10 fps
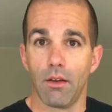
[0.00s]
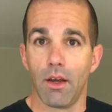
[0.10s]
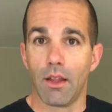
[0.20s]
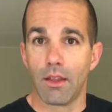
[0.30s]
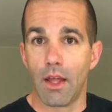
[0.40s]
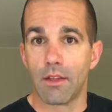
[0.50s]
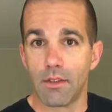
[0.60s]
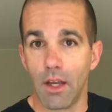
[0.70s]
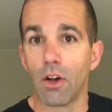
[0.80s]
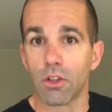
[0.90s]
I think that's
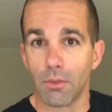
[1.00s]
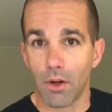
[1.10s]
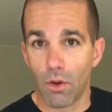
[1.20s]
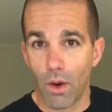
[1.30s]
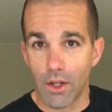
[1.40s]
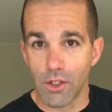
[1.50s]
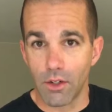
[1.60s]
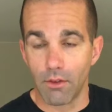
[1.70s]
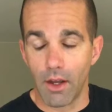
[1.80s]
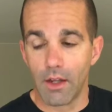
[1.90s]
the ultimate
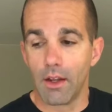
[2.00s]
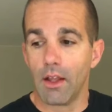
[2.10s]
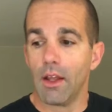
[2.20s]
question, right?